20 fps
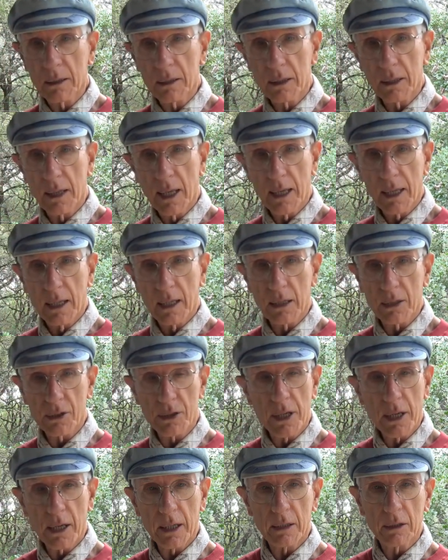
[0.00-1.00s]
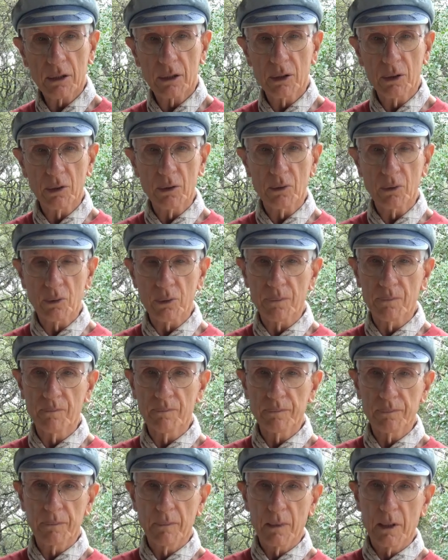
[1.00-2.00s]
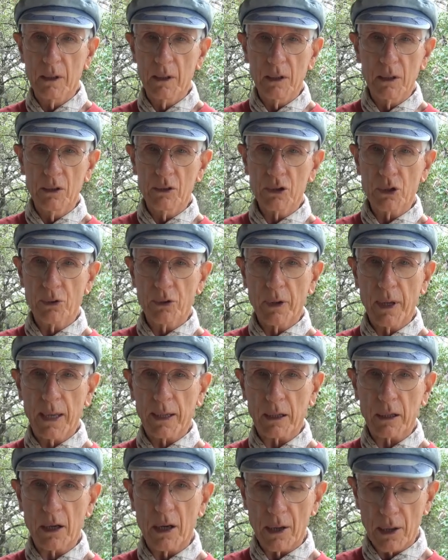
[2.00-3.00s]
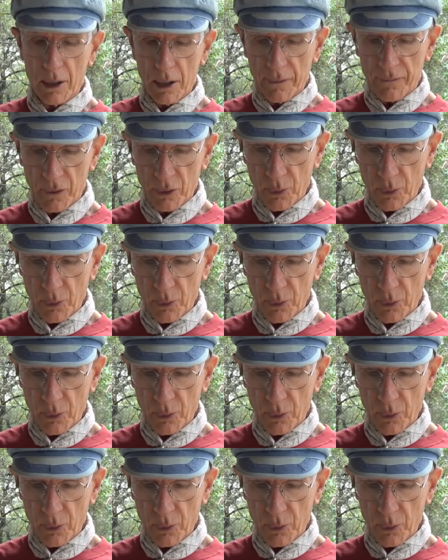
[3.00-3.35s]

today is not to show you how to carve or